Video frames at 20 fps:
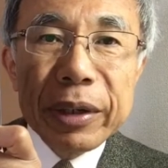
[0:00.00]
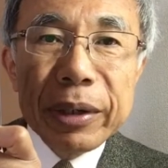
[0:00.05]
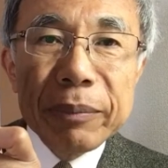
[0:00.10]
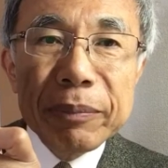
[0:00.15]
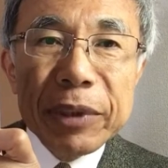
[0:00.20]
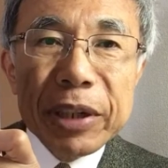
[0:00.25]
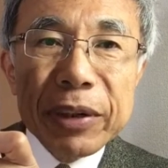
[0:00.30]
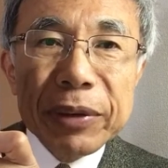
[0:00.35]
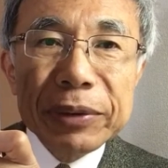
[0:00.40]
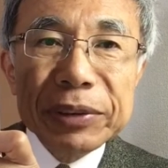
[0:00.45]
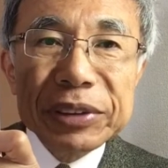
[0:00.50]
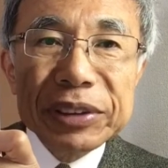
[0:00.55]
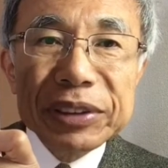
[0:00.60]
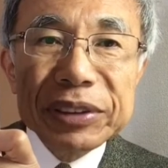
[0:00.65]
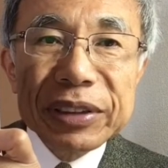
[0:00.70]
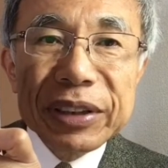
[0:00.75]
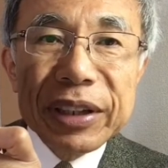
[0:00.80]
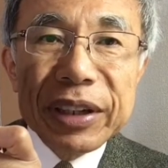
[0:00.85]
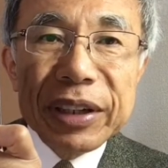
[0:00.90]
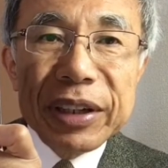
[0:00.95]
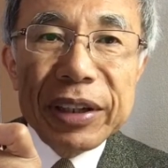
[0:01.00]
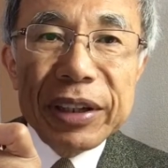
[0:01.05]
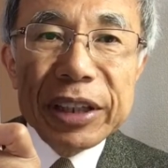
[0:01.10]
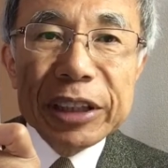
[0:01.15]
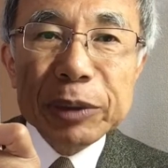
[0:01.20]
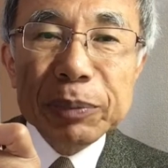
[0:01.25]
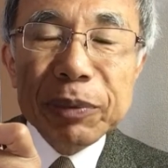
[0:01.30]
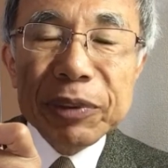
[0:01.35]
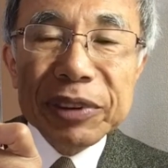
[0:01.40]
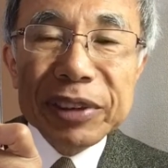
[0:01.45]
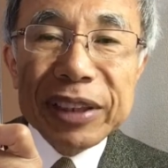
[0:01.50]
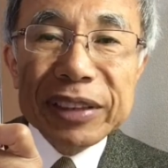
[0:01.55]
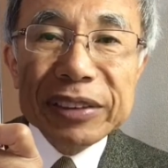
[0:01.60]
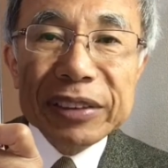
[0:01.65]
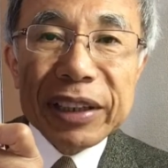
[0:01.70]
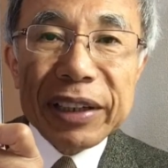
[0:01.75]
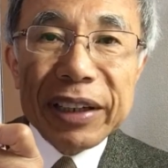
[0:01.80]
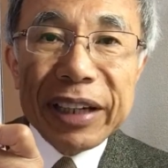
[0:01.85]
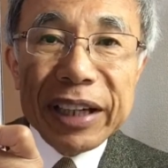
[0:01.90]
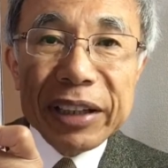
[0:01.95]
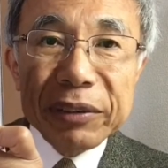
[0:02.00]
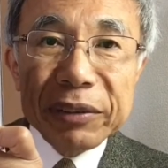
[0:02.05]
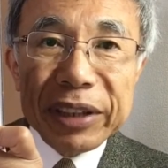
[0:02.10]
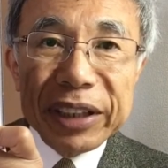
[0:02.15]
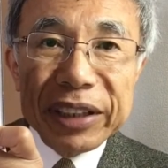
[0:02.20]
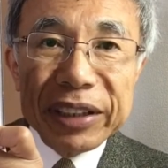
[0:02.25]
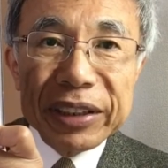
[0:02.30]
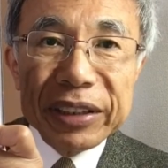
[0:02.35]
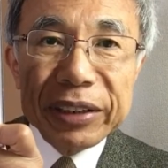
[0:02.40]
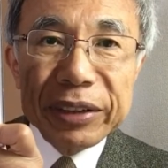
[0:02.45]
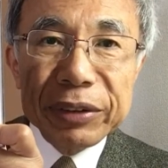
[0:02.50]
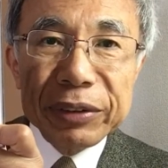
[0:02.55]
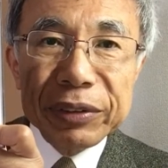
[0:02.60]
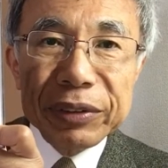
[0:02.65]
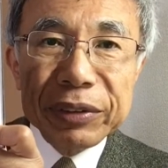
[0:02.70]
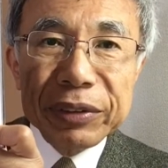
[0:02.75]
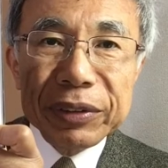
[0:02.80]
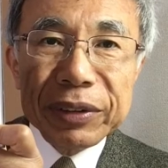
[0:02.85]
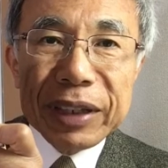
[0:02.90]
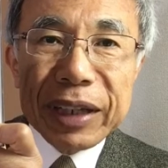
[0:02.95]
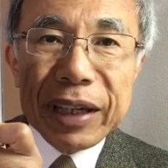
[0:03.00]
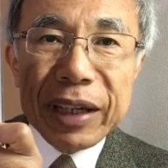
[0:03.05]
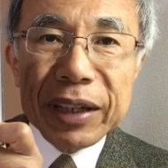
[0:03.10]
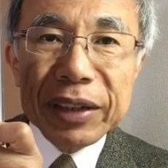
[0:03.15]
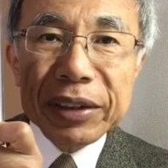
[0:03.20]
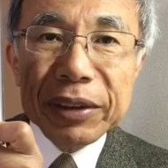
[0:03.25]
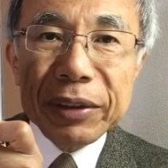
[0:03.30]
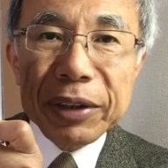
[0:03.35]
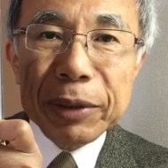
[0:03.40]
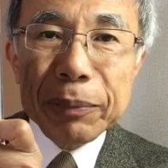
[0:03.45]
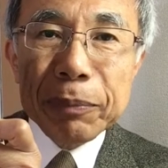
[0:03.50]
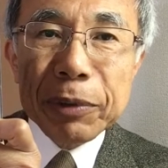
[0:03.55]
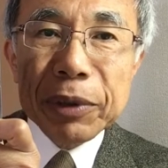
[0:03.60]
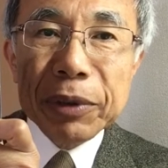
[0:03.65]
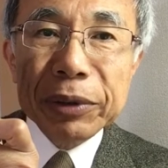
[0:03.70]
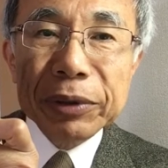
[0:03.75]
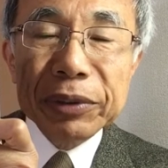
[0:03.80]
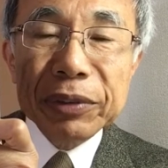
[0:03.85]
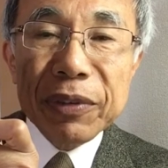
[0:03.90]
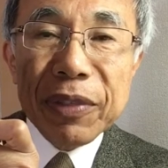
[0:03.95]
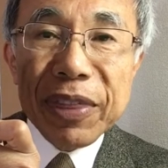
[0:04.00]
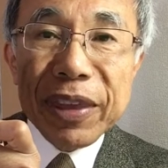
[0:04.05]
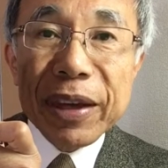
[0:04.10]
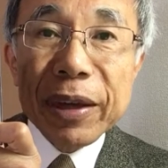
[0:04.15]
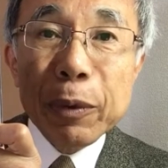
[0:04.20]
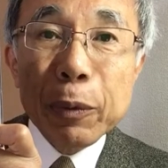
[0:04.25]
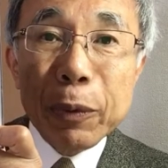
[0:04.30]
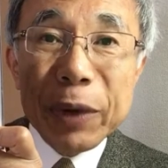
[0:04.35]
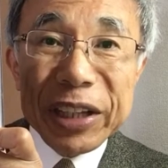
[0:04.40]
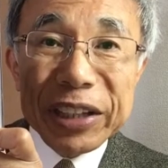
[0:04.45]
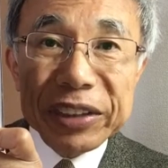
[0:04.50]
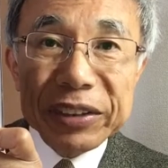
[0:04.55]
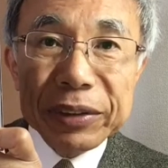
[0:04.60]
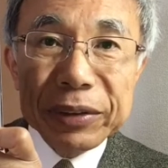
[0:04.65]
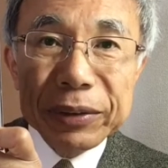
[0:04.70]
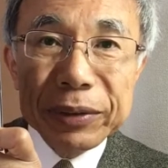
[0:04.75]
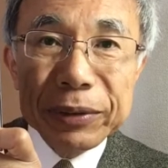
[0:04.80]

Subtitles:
because respondents are likely to underreport their weight.